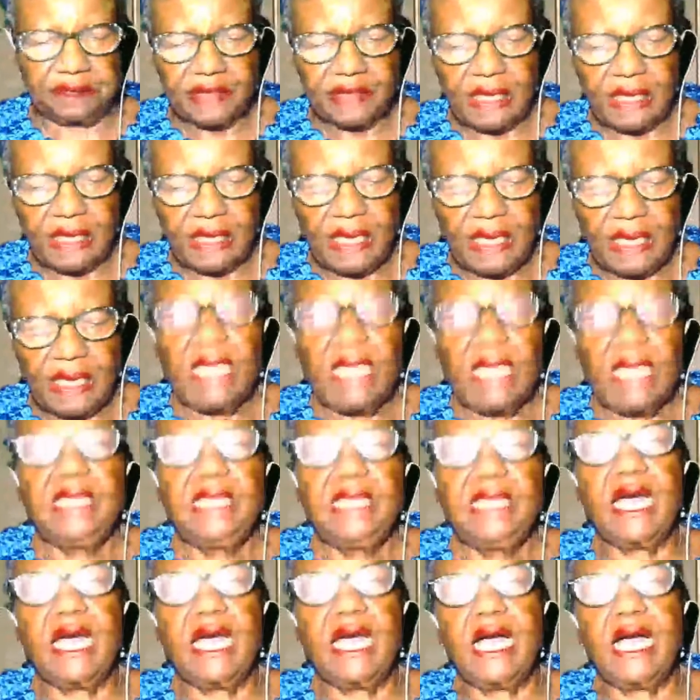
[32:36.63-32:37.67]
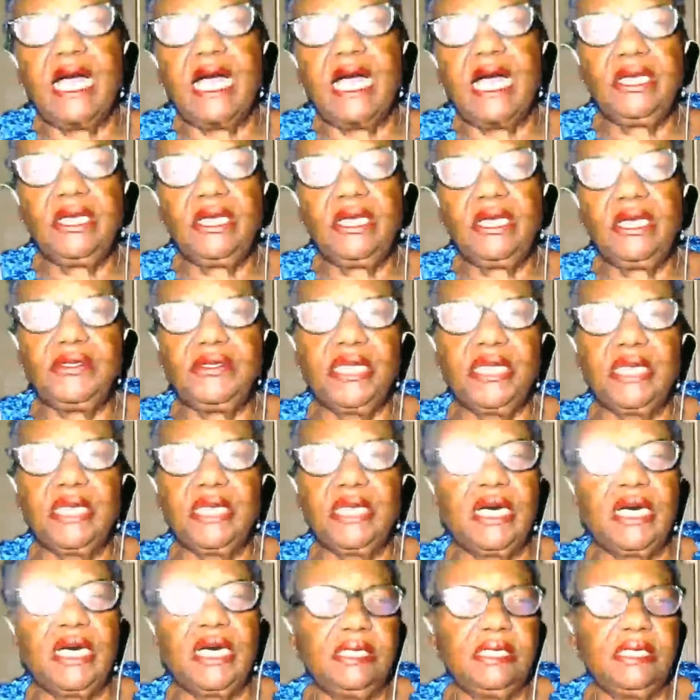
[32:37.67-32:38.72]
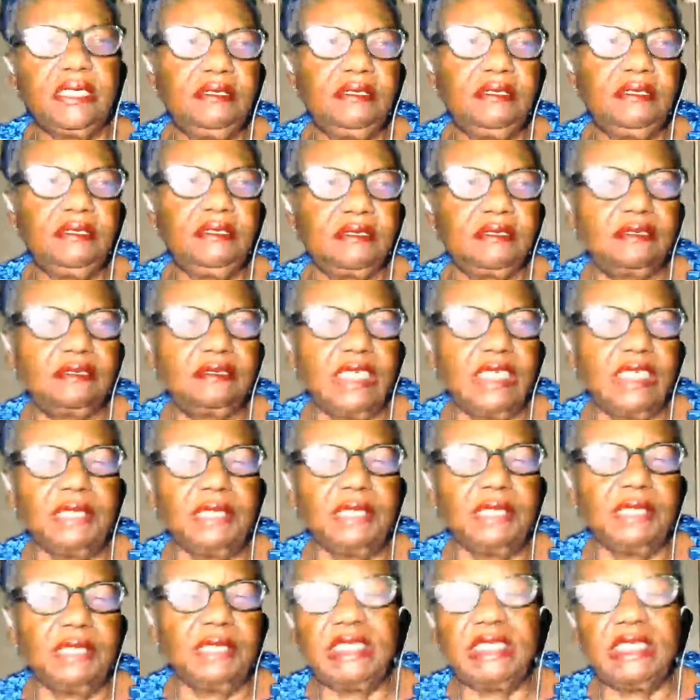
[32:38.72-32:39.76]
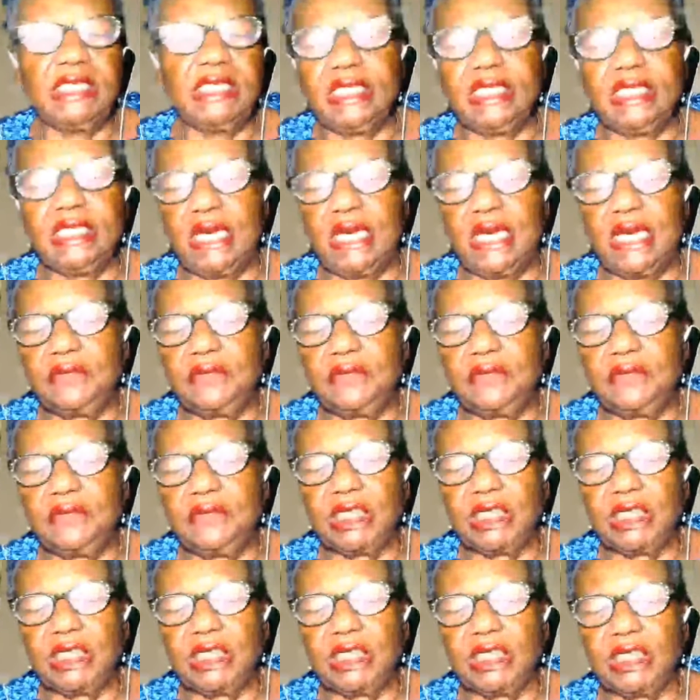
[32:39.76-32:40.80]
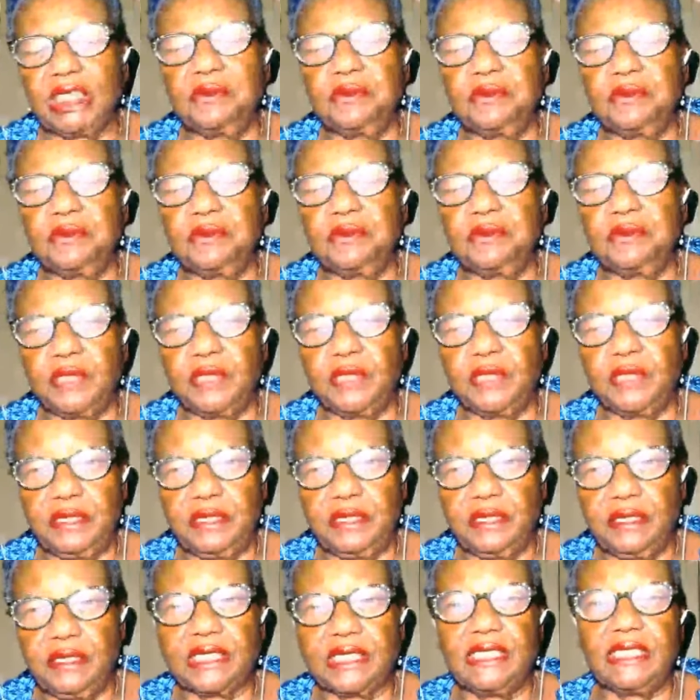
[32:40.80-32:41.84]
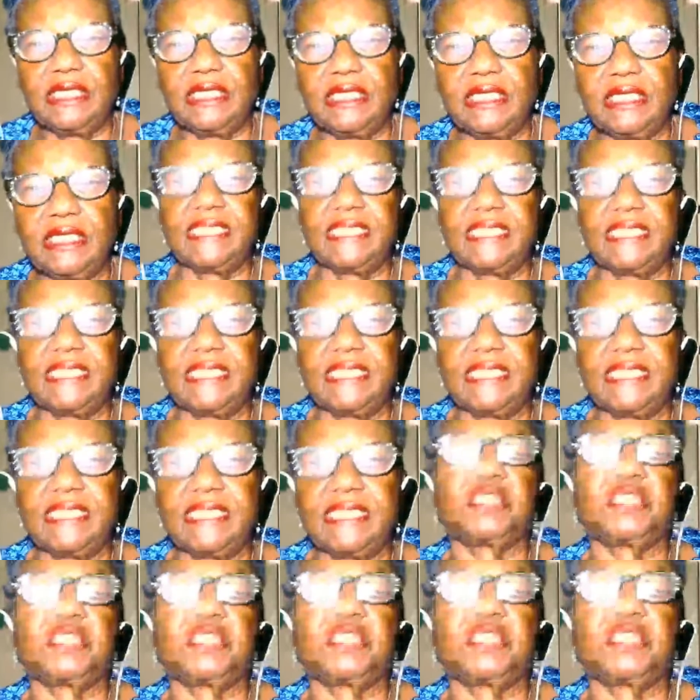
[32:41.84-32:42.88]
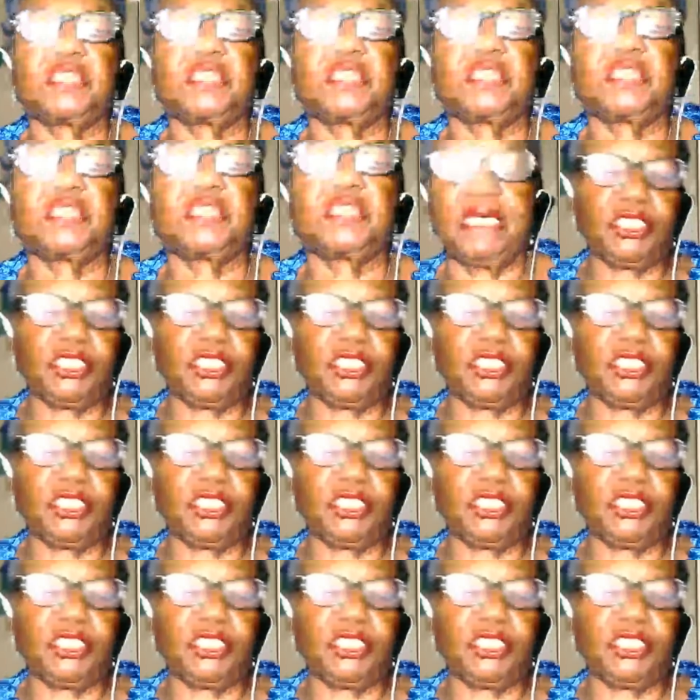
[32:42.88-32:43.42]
Now, I heard on MSN Now this morning, this lady did a special,